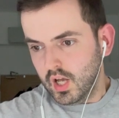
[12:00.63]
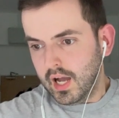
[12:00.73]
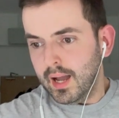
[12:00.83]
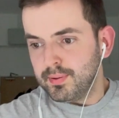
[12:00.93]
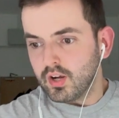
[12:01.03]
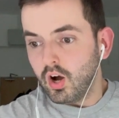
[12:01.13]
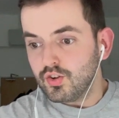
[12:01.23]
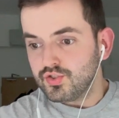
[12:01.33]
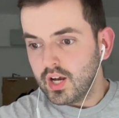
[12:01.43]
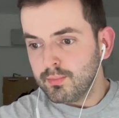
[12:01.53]

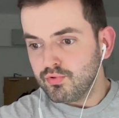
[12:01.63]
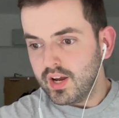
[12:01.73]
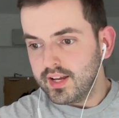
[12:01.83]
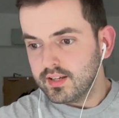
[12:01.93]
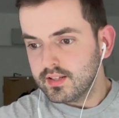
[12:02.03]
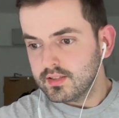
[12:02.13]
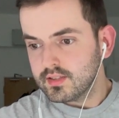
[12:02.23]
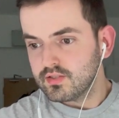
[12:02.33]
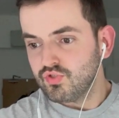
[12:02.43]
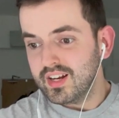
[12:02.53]
Hypochondriac,
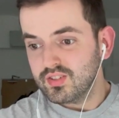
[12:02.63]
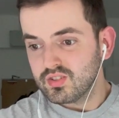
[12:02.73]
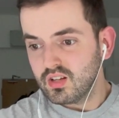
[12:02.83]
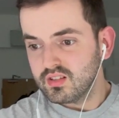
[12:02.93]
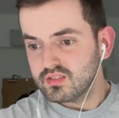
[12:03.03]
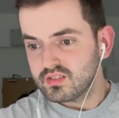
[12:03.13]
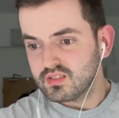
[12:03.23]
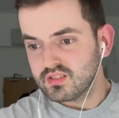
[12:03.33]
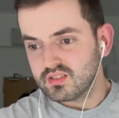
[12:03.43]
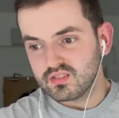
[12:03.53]
Breakance,
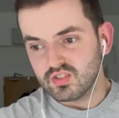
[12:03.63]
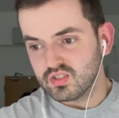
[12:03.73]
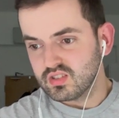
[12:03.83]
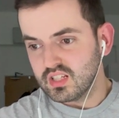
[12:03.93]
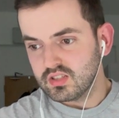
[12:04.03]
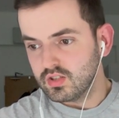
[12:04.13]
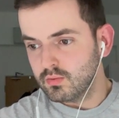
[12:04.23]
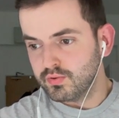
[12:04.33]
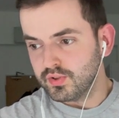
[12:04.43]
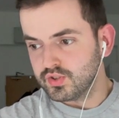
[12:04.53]
Renaissance, just
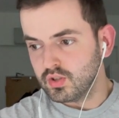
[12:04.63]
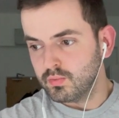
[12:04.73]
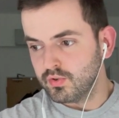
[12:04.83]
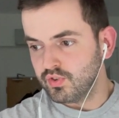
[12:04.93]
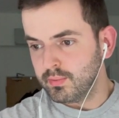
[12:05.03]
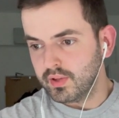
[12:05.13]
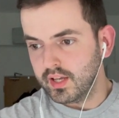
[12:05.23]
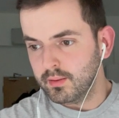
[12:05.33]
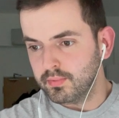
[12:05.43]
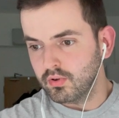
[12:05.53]
super, super
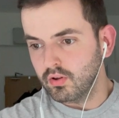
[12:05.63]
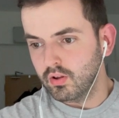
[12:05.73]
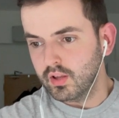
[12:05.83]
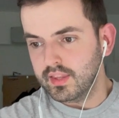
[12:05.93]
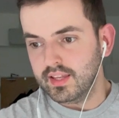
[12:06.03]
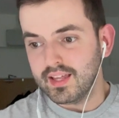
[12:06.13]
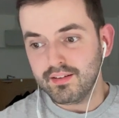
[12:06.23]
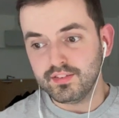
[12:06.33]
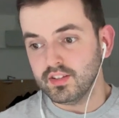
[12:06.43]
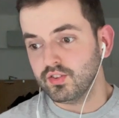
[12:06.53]
replayable. The
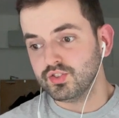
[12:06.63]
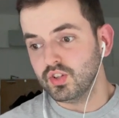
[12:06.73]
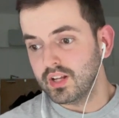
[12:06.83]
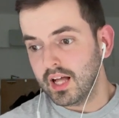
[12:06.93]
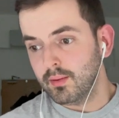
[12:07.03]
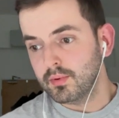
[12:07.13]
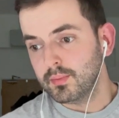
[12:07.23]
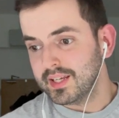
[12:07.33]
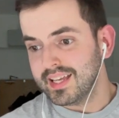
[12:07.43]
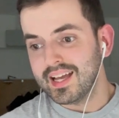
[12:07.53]
That Feels Good
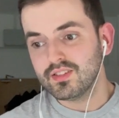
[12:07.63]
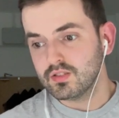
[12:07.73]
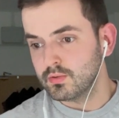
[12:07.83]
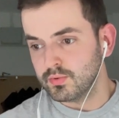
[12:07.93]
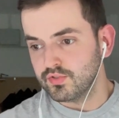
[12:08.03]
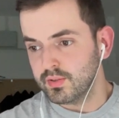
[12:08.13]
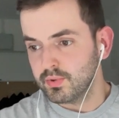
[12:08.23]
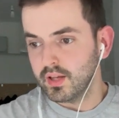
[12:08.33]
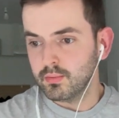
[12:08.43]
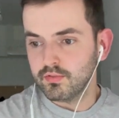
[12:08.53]
album, again, super
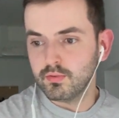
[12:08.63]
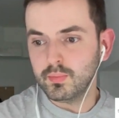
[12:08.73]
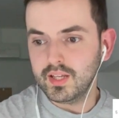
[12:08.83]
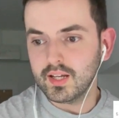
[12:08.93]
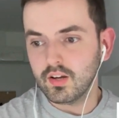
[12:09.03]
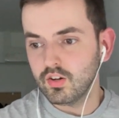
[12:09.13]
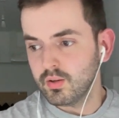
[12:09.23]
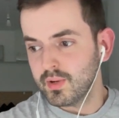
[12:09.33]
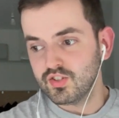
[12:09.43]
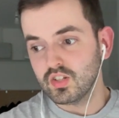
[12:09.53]
replayable for me. I
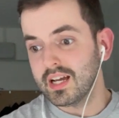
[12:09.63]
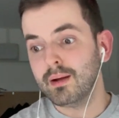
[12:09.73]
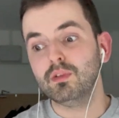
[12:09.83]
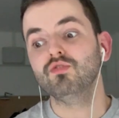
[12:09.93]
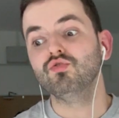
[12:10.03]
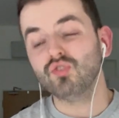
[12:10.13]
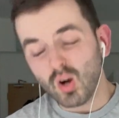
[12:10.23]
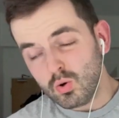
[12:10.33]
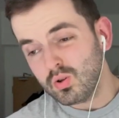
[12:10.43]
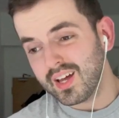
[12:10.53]
already mentioned Abbey
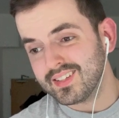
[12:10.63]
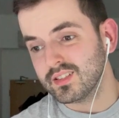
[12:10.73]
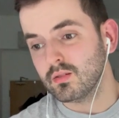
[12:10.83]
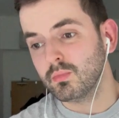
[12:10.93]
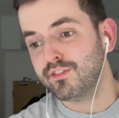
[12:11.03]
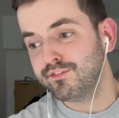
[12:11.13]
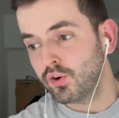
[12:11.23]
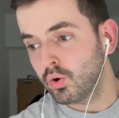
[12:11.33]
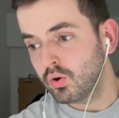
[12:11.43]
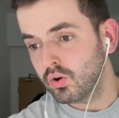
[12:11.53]
Road, that is at number
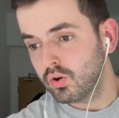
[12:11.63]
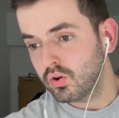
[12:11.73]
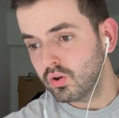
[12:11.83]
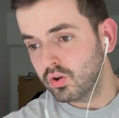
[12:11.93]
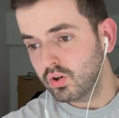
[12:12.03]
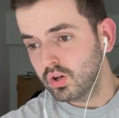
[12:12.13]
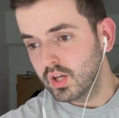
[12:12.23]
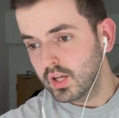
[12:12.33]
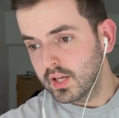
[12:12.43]
4.